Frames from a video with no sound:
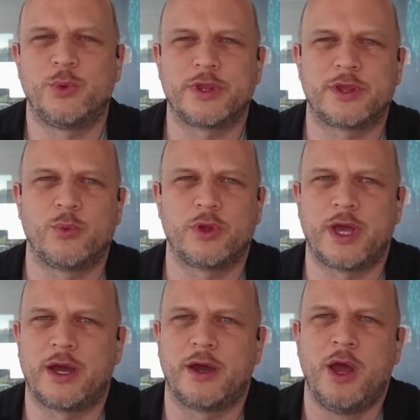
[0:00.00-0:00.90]
What
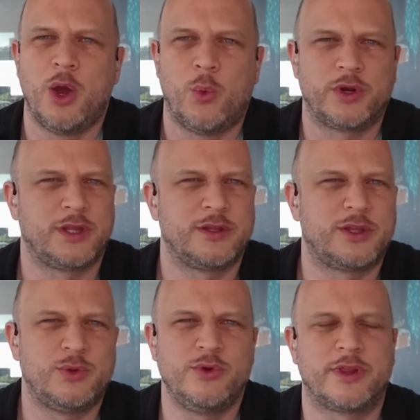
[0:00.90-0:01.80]
are the
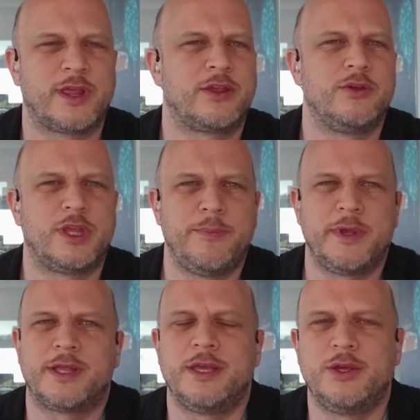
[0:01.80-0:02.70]
tools that you
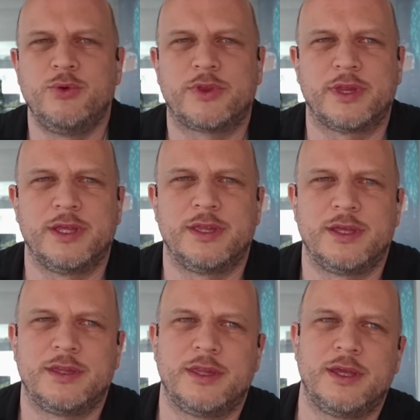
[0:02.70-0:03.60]
typically use
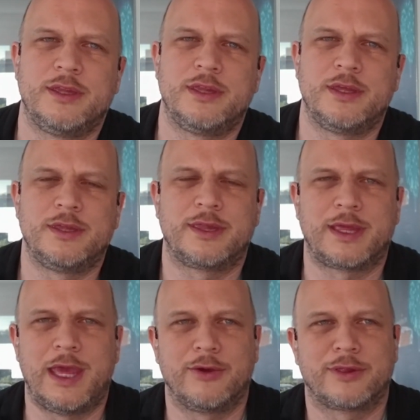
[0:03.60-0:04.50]
in this
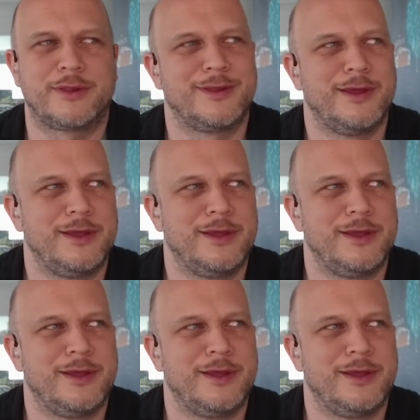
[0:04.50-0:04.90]
chaos?